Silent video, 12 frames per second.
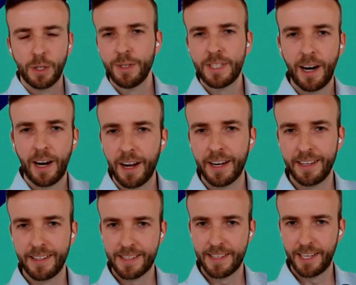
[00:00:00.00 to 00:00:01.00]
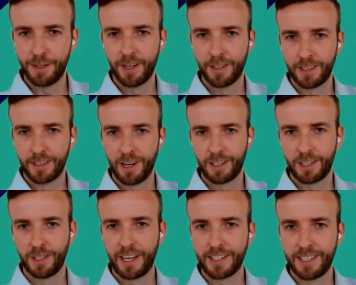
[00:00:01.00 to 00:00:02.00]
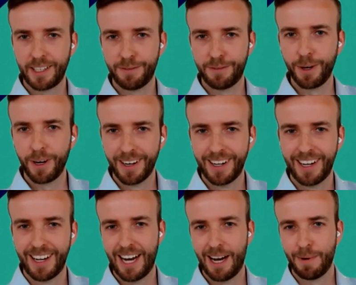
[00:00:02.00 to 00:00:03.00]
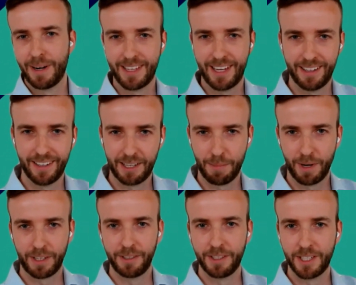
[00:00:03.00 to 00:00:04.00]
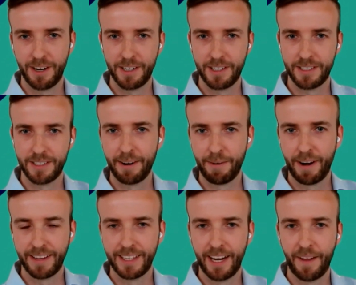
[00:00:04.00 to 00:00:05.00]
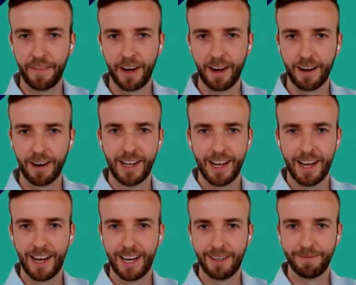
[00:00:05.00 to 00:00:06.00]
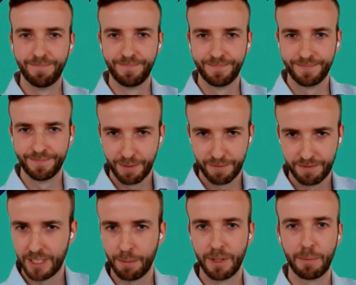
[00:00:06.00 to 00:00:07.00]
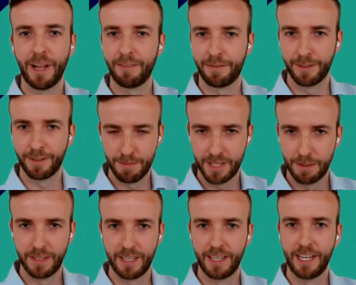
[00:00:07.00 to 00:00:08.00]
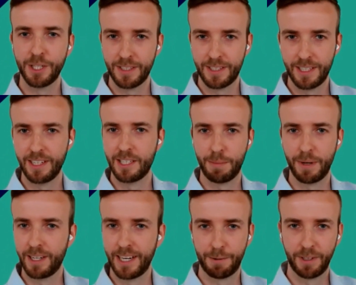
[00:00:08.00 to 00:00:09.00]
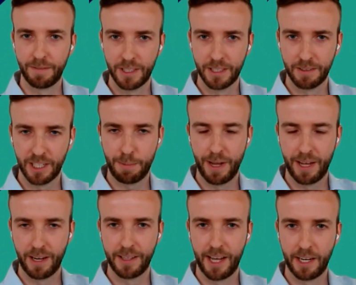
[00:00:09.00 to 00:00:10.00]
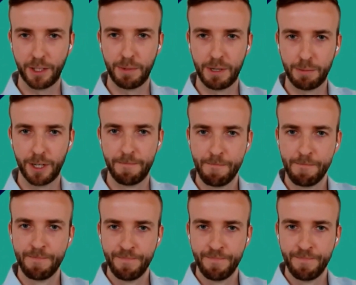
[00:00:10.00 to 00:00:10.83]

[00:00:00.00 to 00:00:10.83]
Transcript: who is the audience that you all are collecting for? And it sounded like, Marc, you started to say it right at the end there. Some of the platforms, some of the agencies, but yeah, would love to expand on that a little bit more.